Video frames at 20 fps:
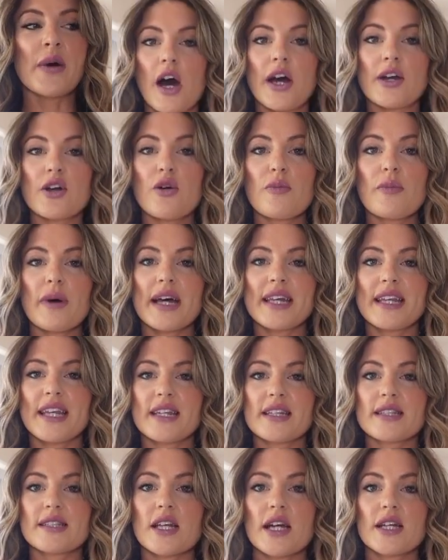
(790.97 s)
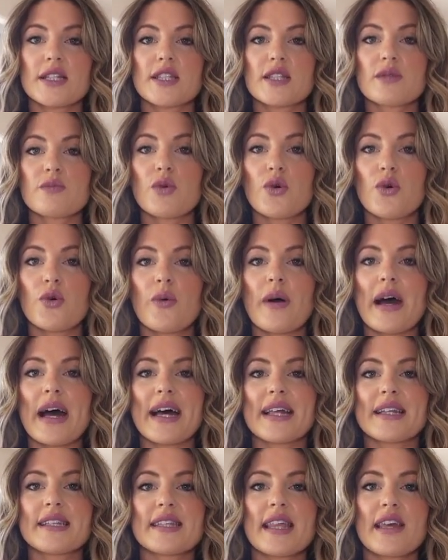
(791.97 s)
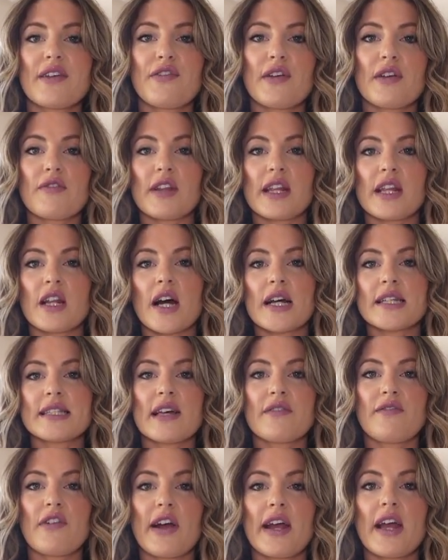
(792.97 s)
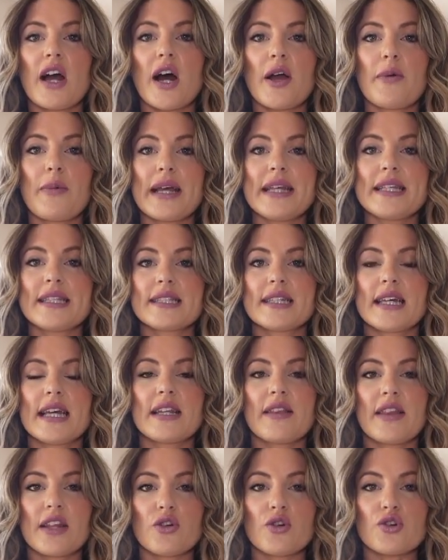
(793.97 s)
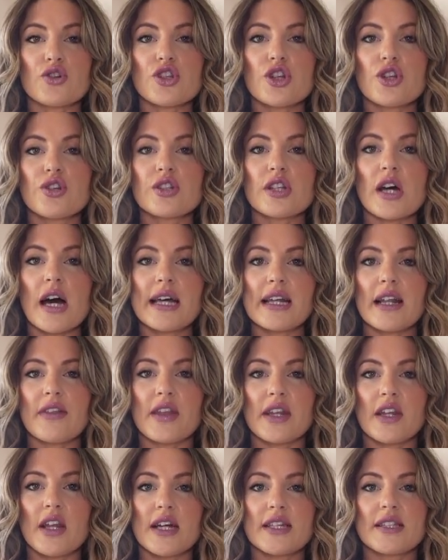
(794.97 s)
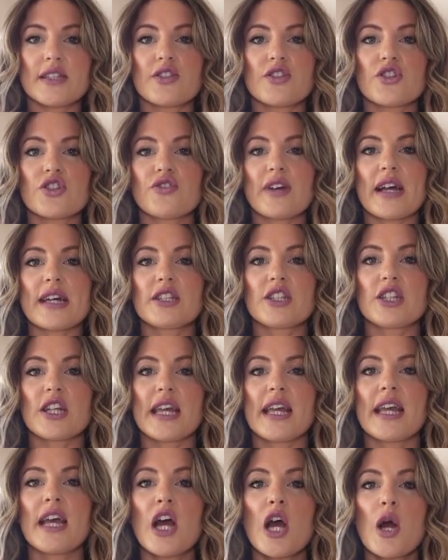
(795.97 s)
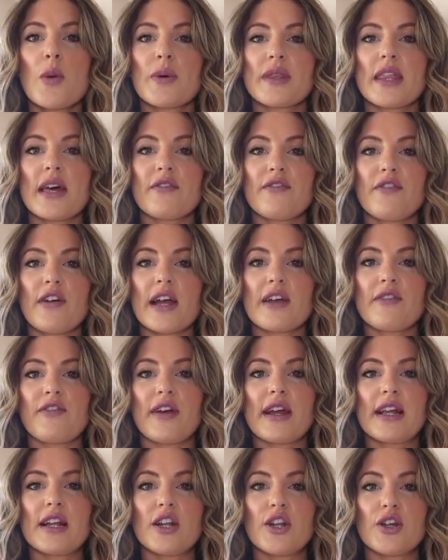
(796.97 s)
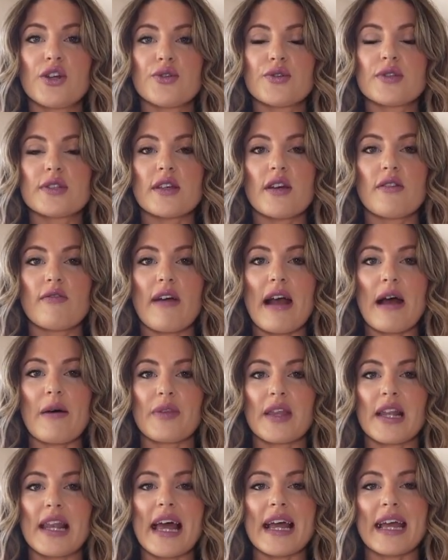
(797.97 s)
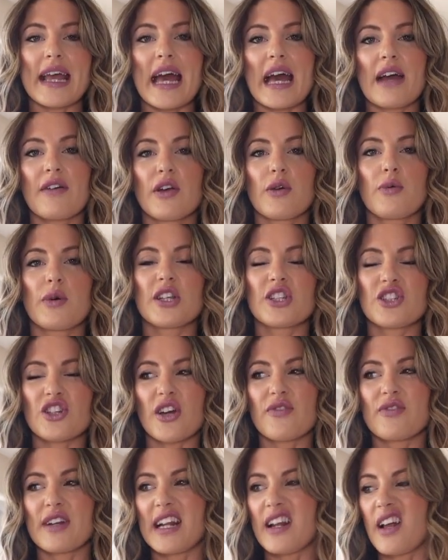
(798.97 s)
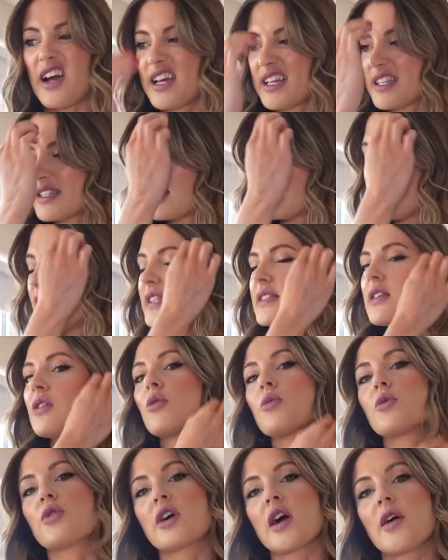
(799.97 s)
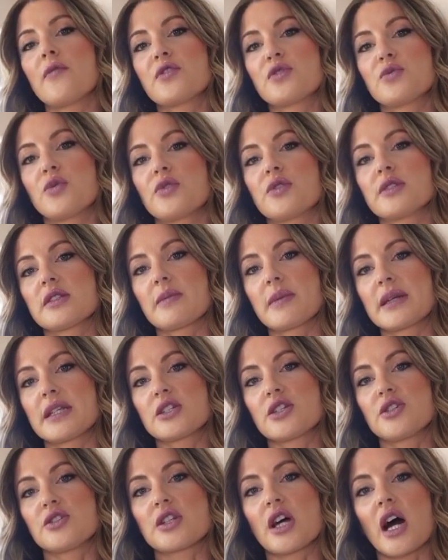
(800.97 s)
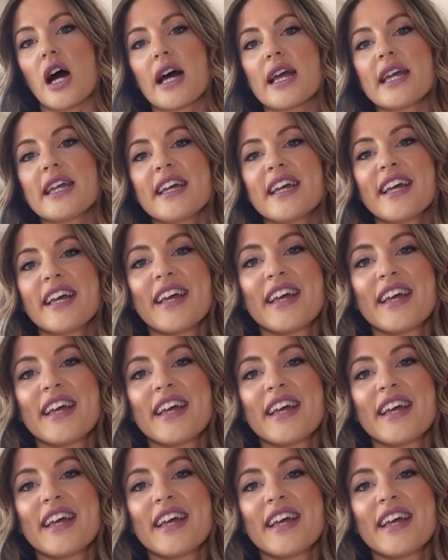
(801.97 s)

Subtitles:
I got mine in a size small and they fit really nice. They're very high-waisted. They're not too tight, like they're nice and stretchy, but they're very, very loose around the leg area, which I really like. It's a lot more comfortable than something too tight.